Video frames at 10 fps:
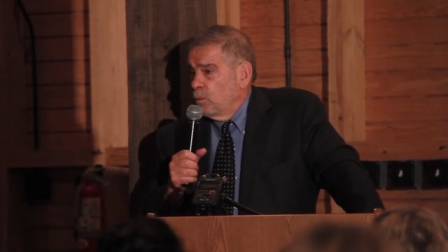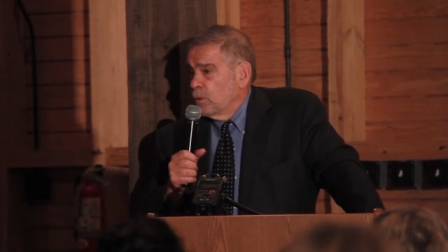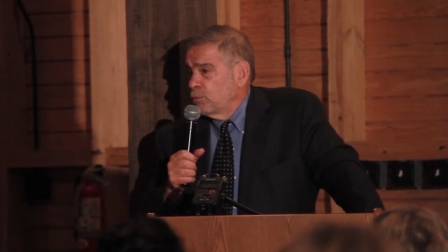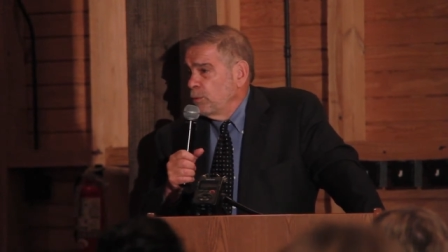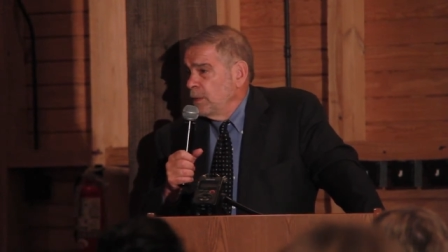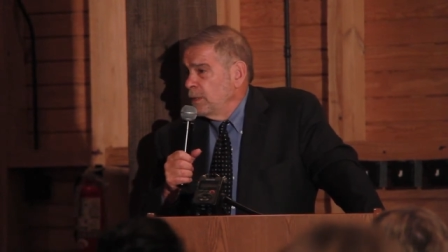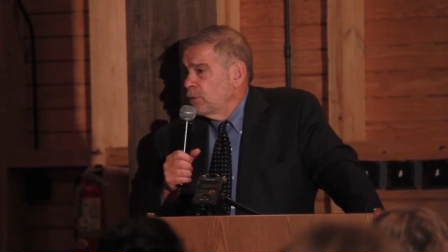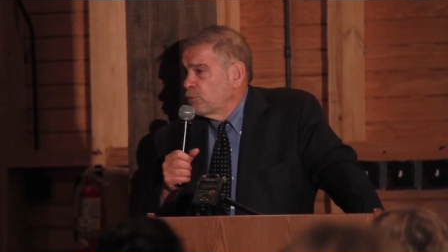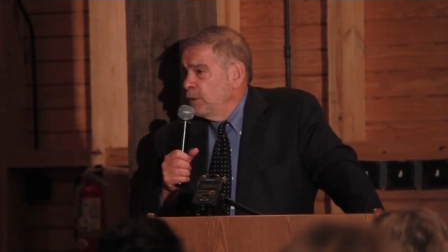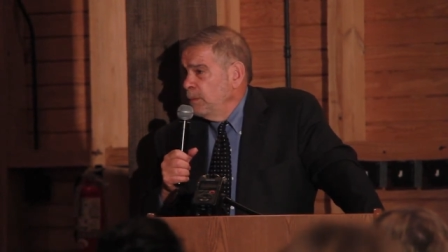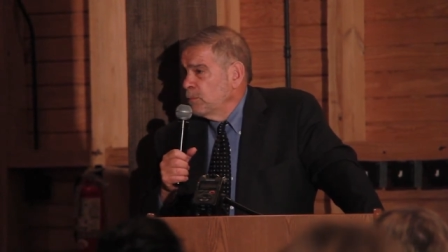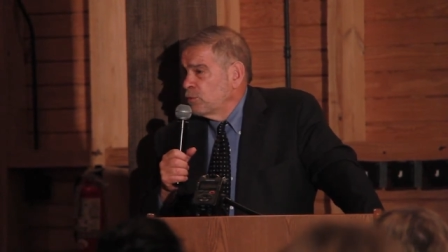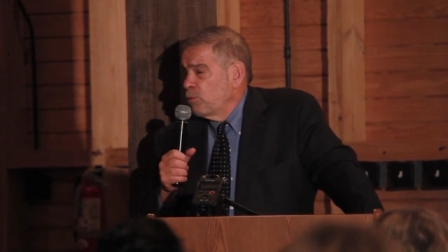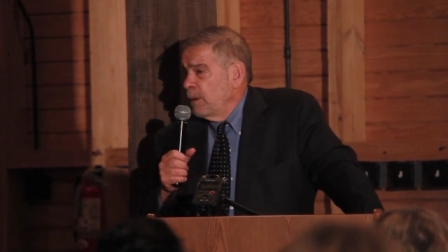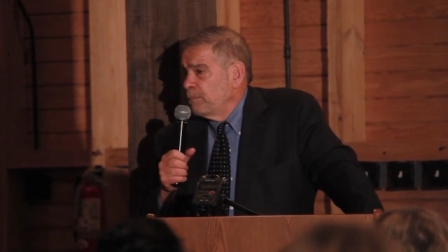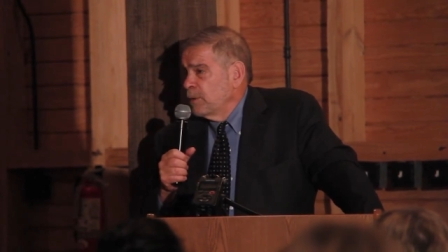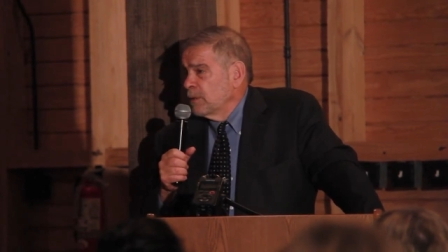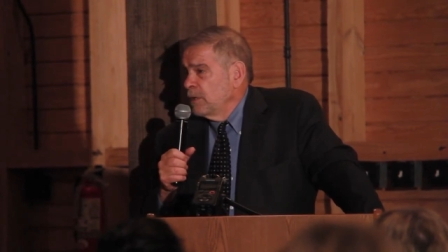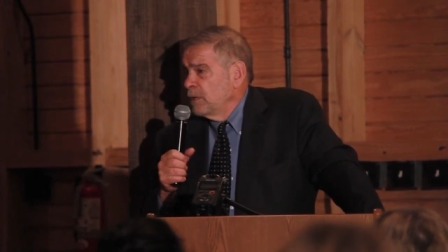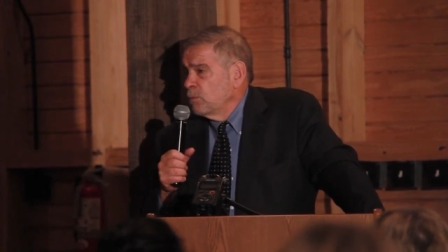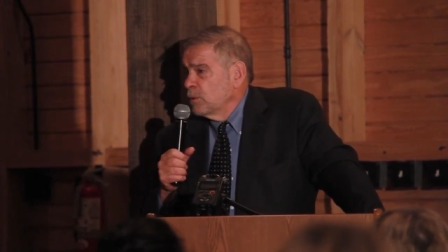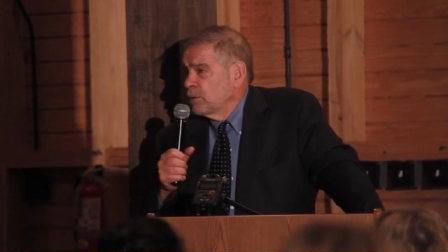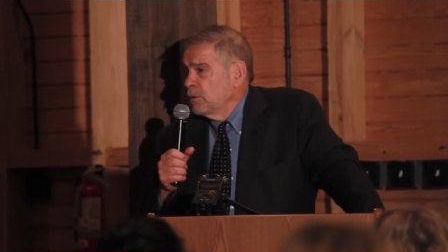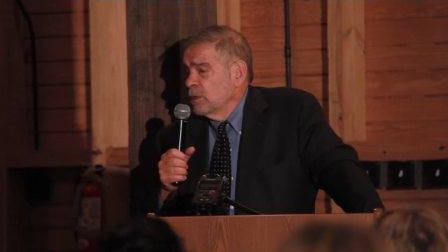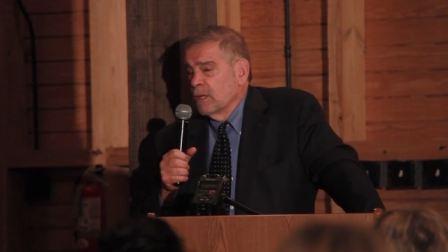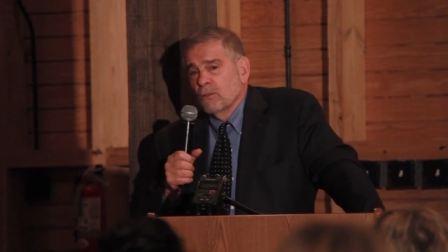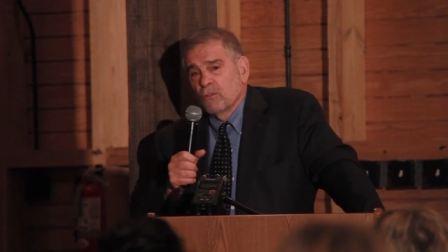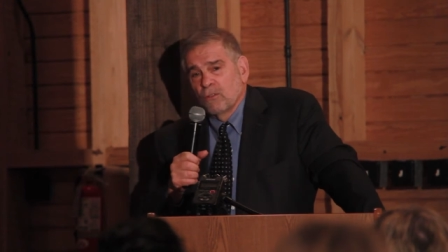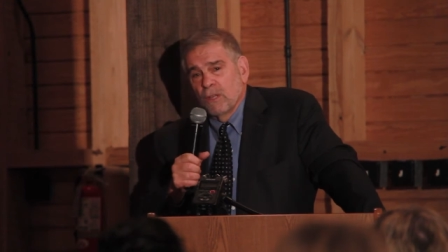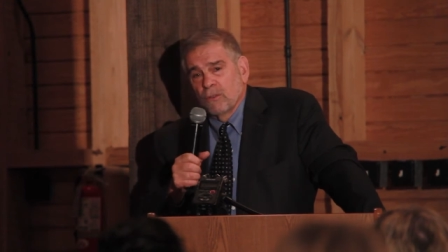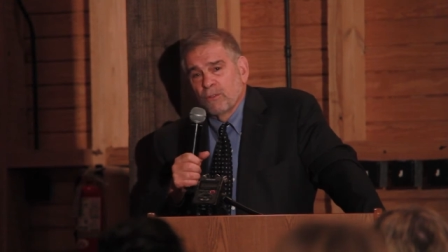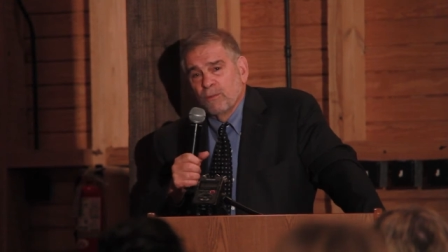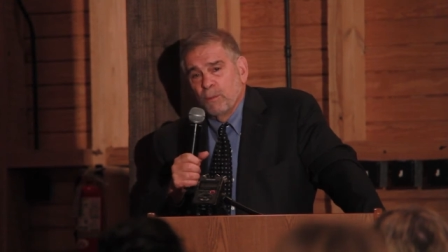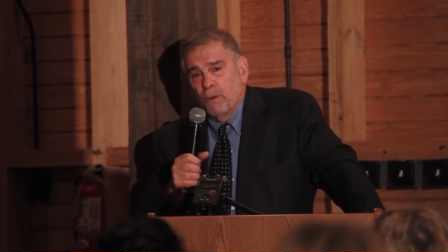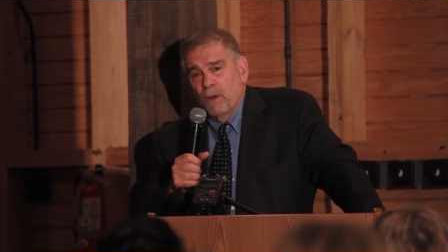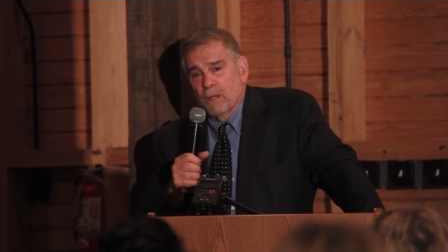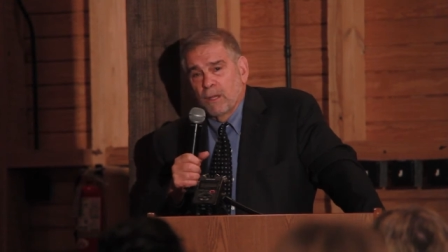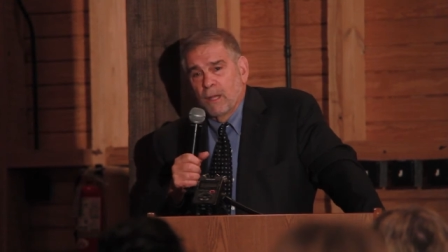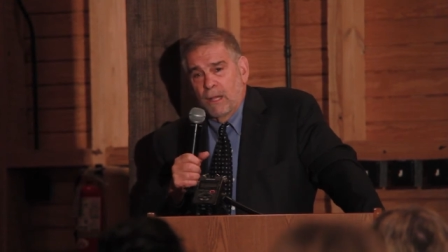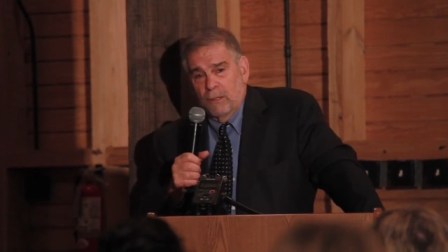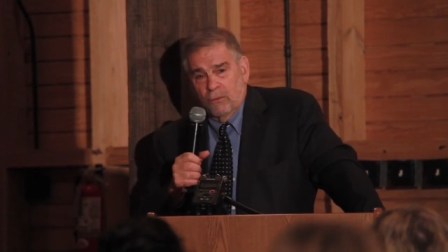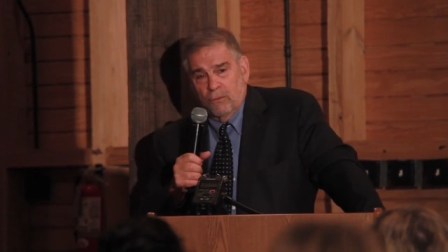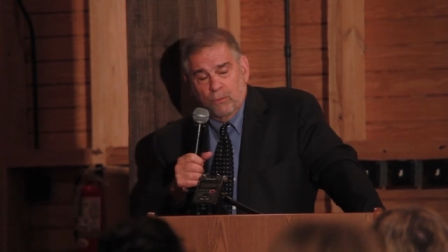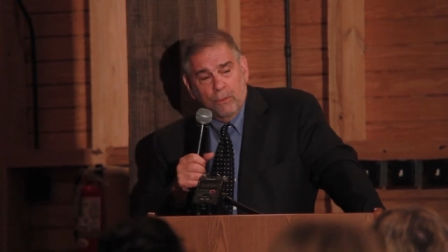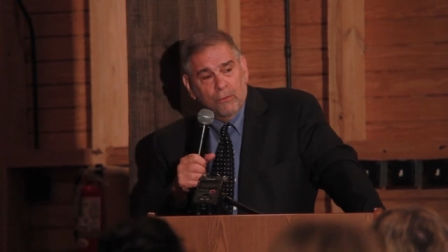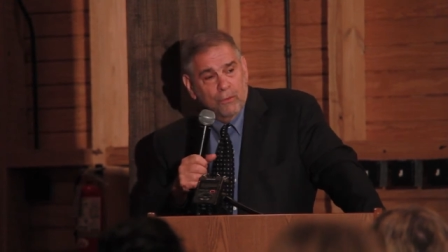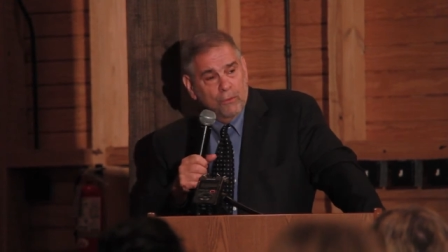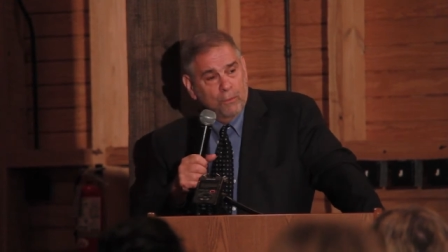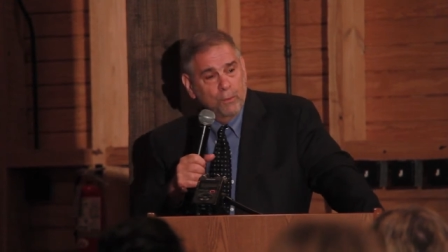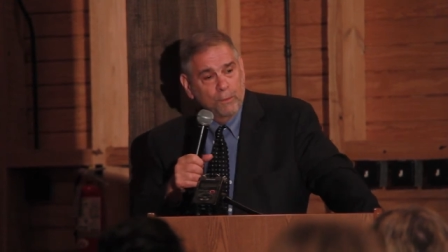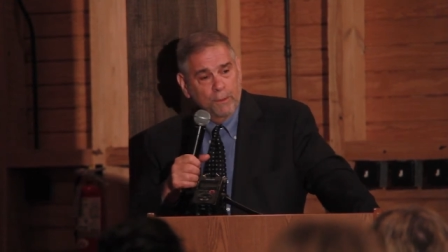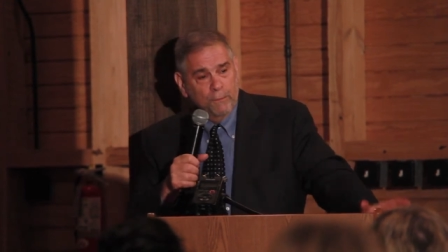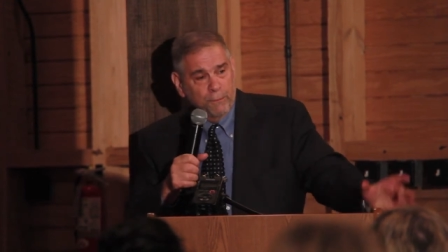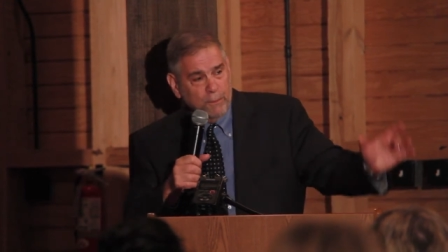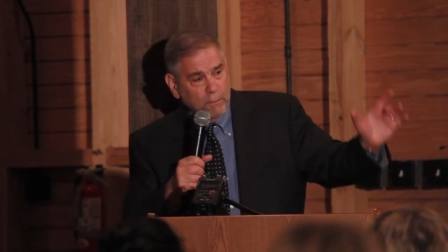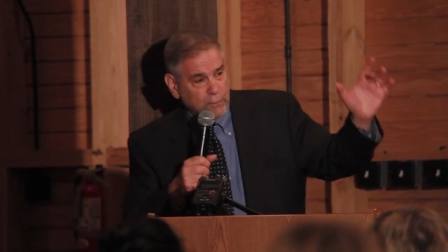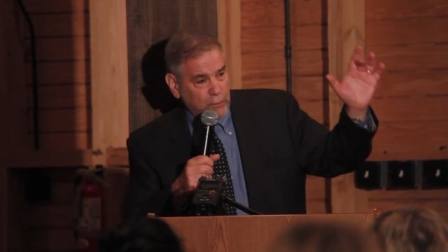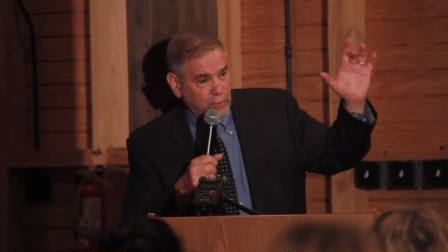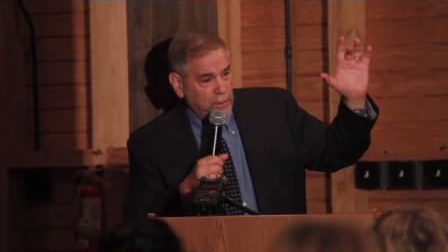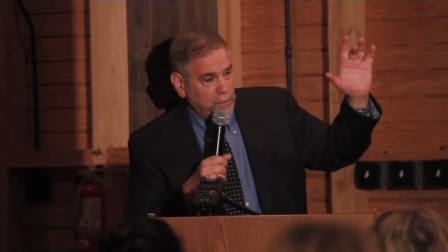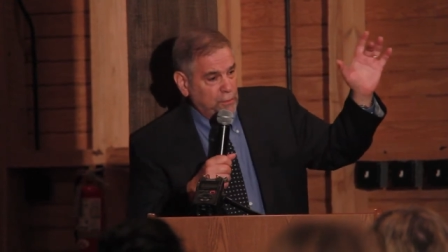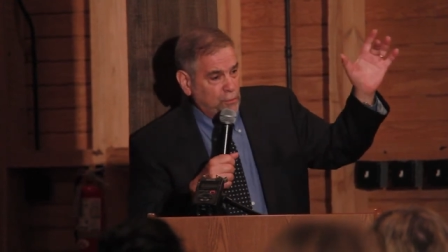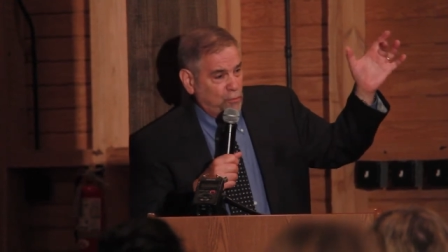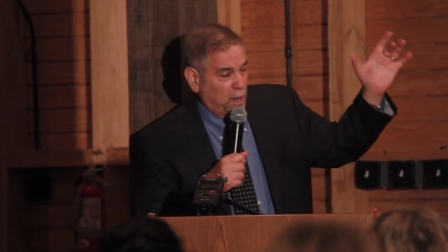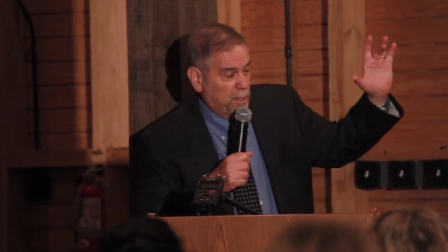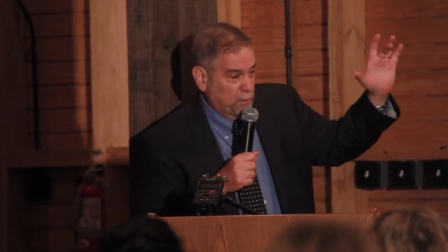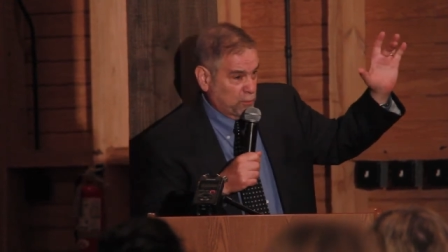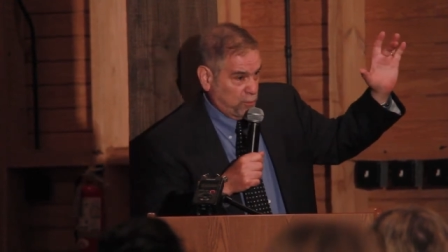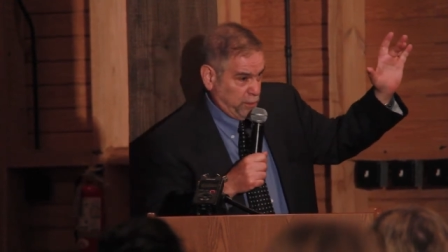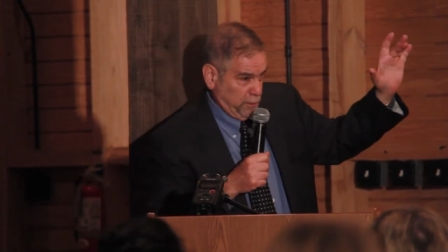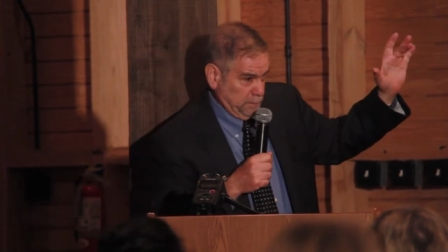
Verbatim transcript: was really a dream to replicate what the United States of America has, which is moving from sea to shining sea,